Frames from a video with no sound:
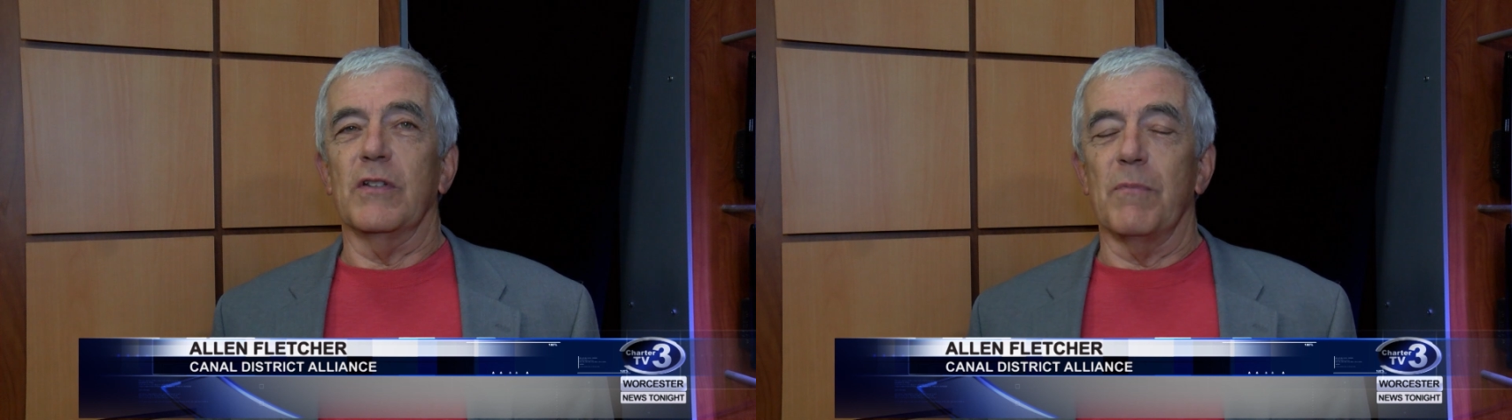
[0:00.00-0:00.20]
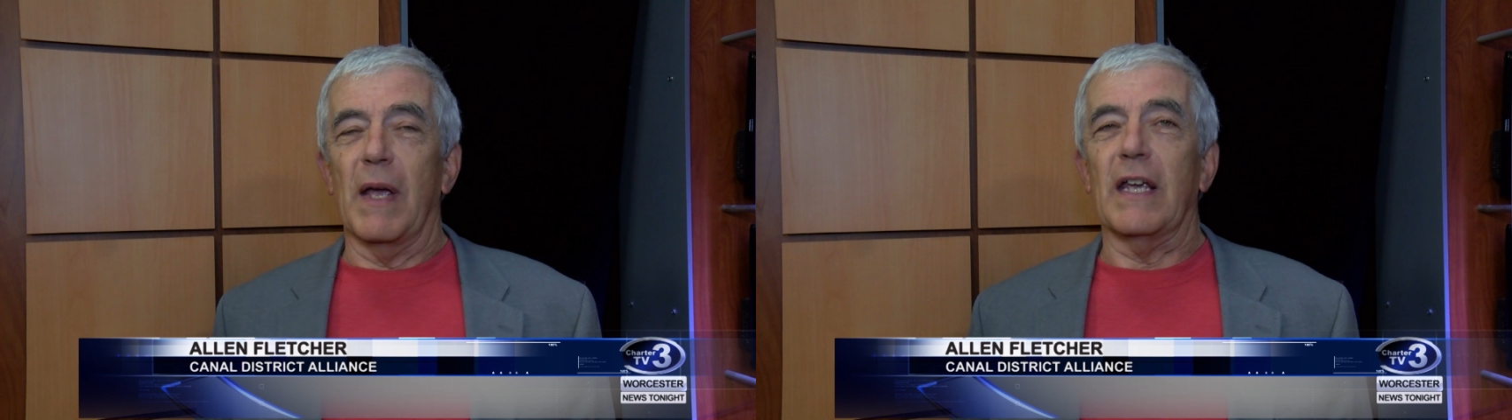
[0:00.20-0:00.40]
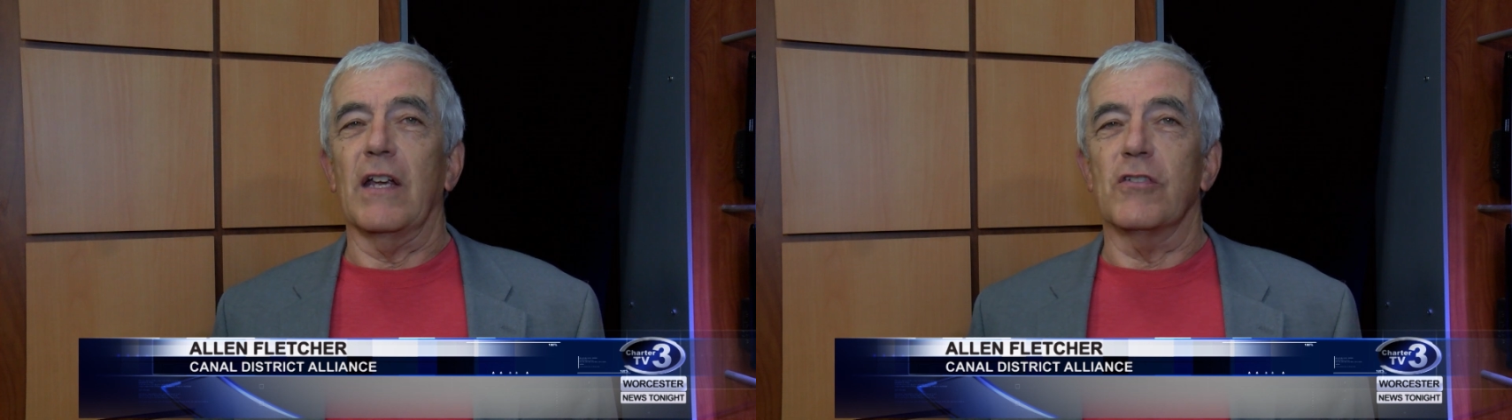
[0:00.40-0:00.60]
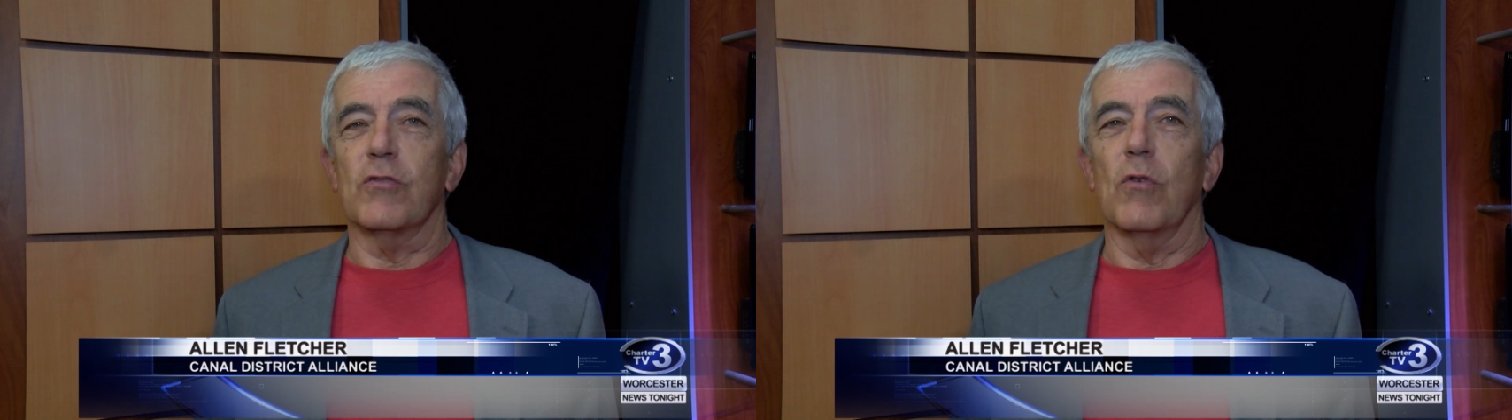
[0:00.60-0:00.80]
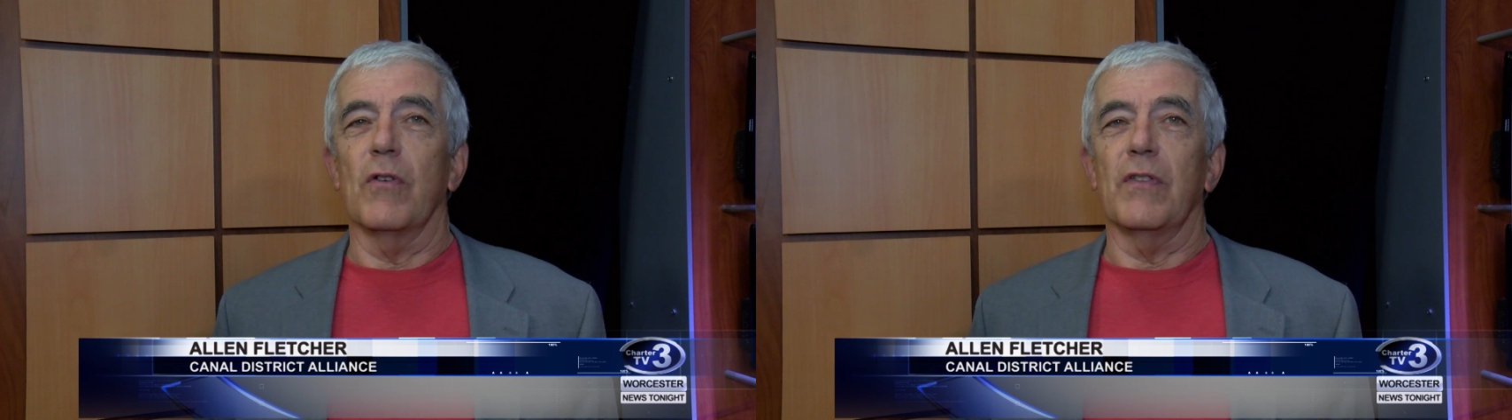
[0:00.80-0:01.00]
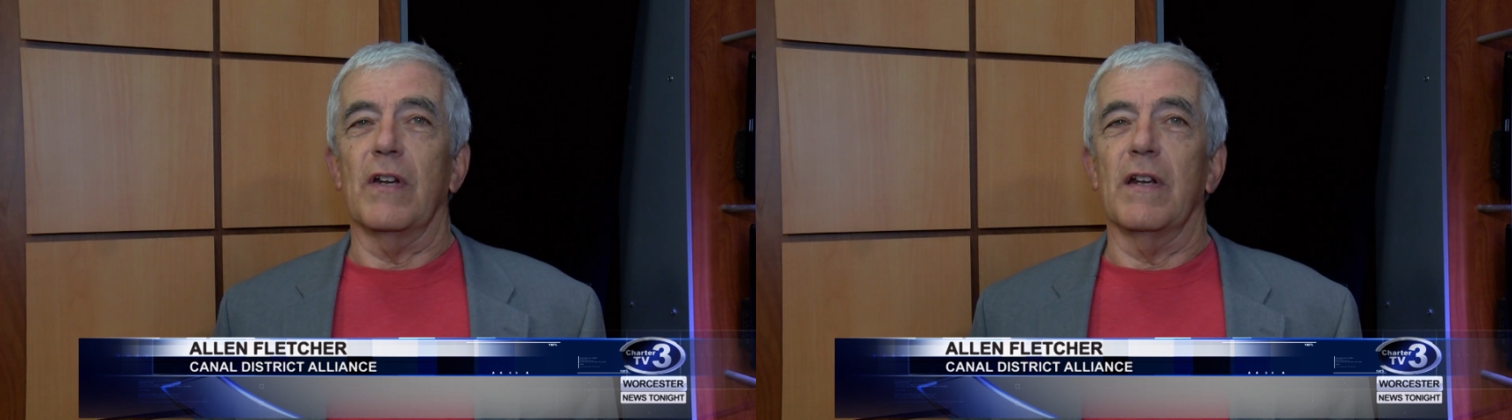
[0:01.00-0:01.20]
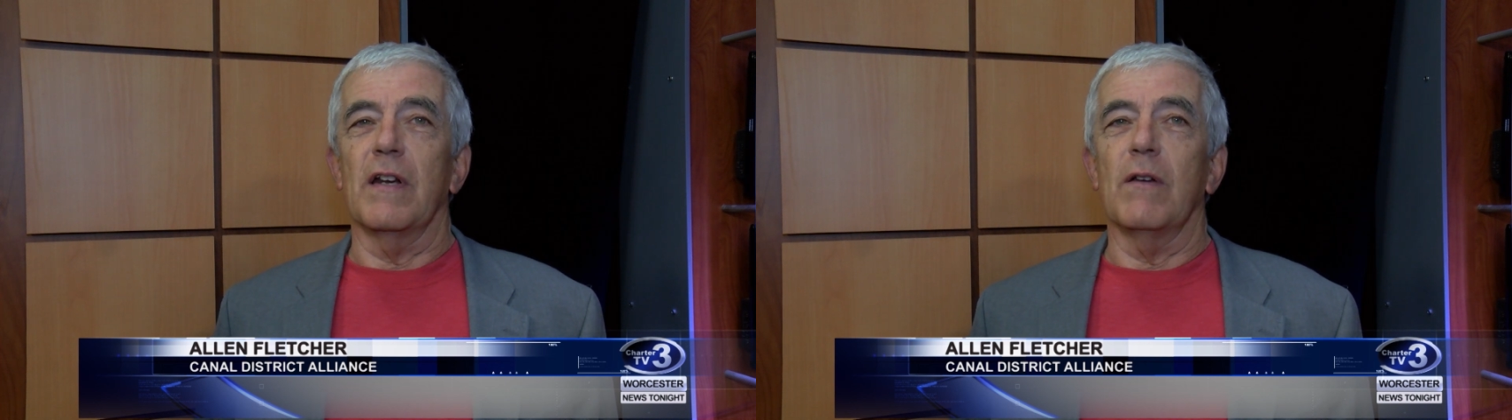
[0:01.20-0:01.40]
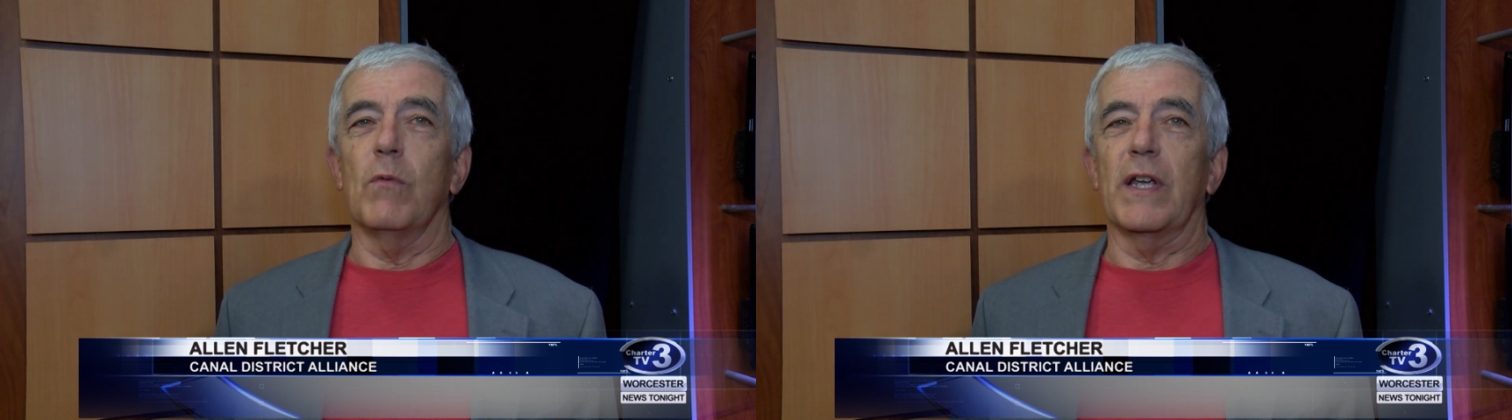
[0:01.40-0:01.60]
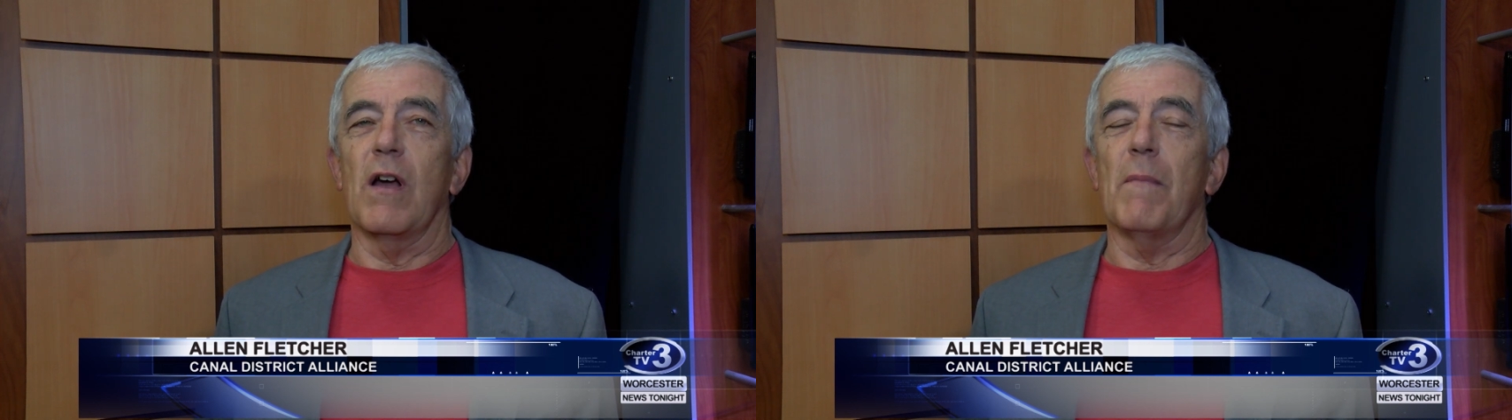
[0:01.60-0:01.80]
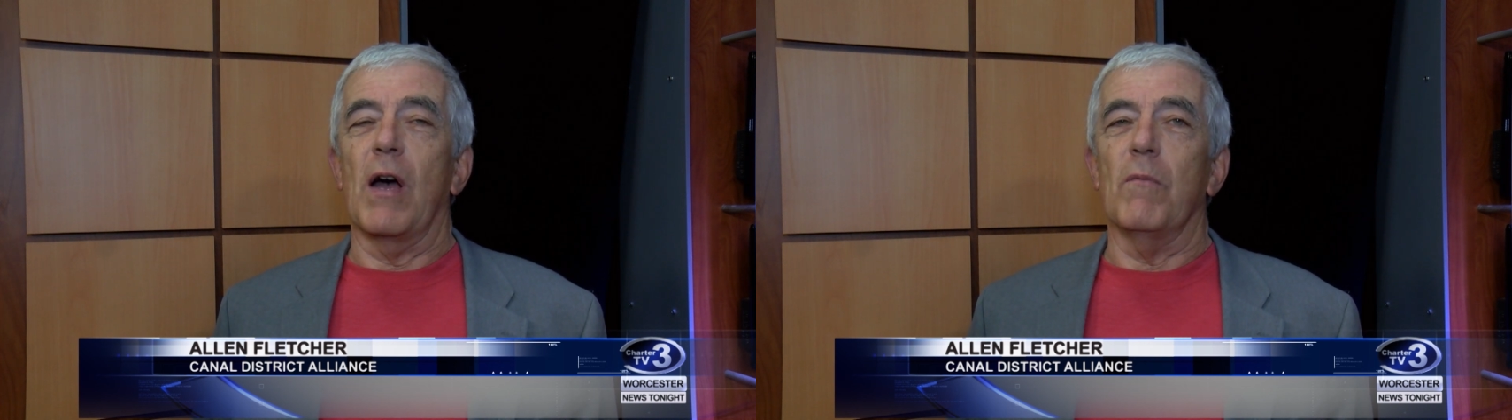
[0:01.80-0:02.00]
is making sure that it, we
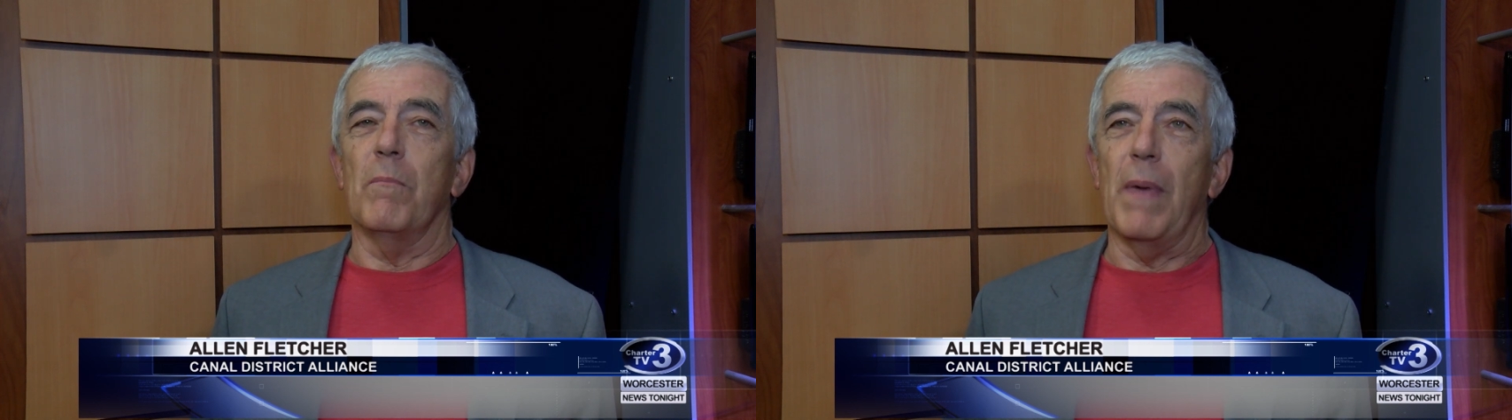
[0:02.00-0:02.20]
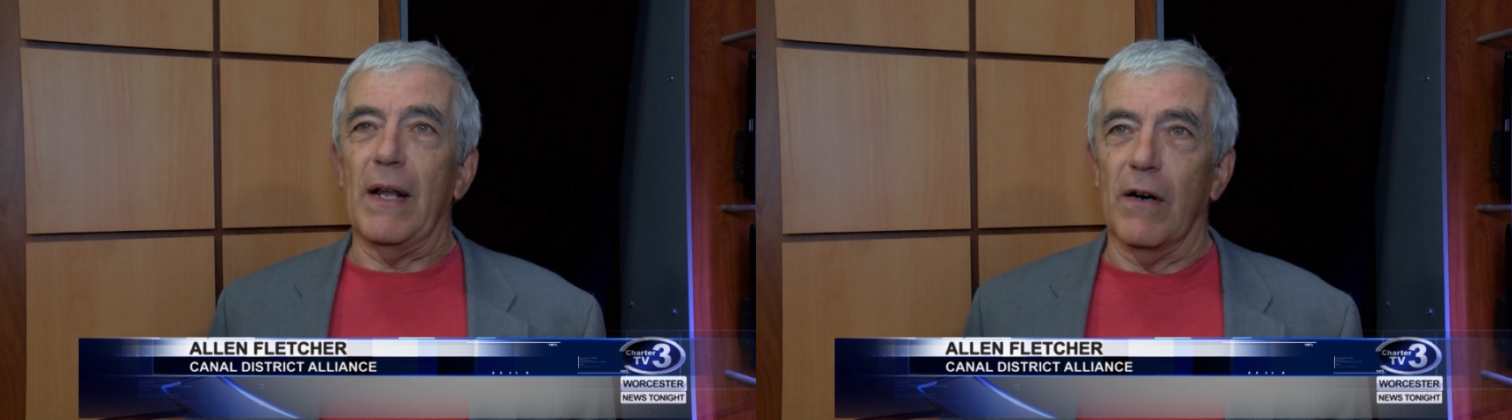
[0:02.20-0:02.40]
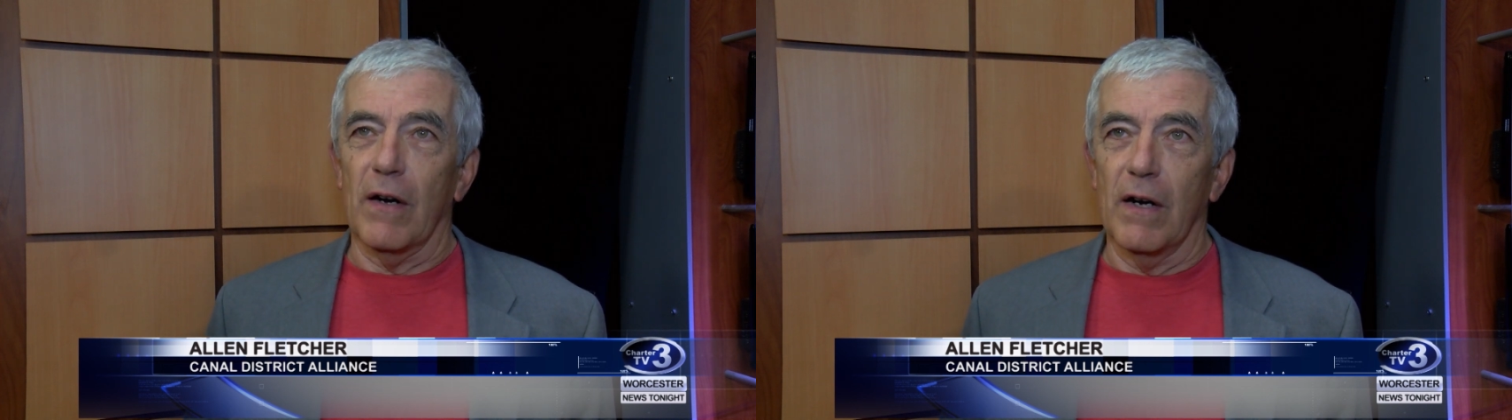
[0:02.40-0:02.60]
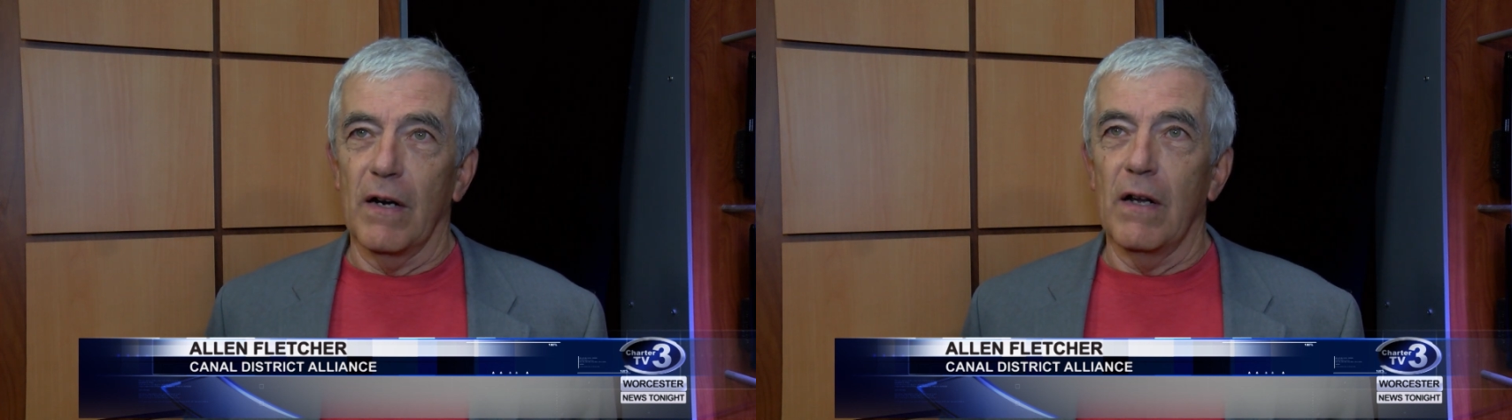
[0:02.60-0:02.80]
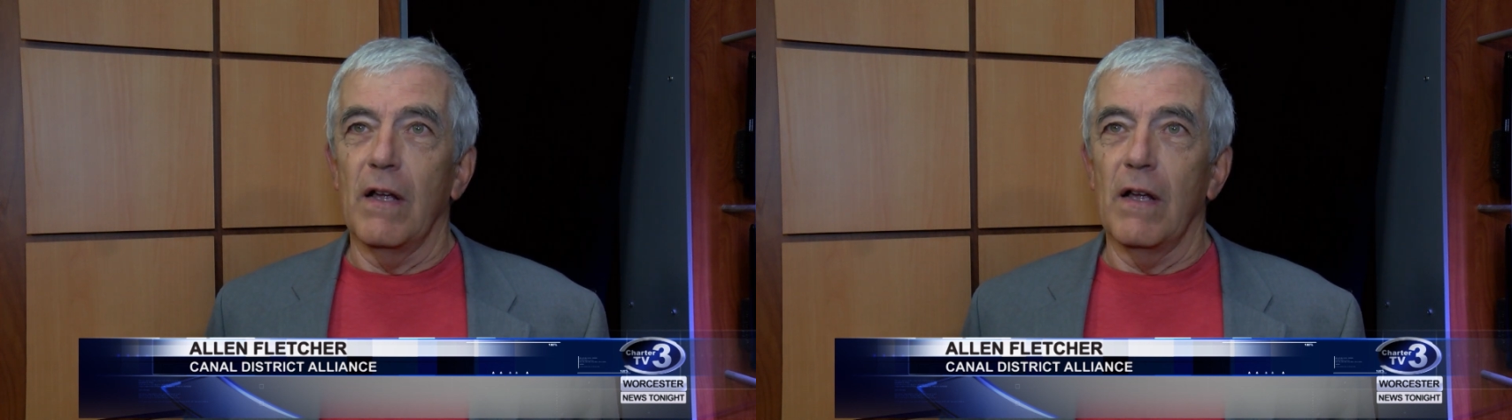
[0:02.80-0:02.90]
come out better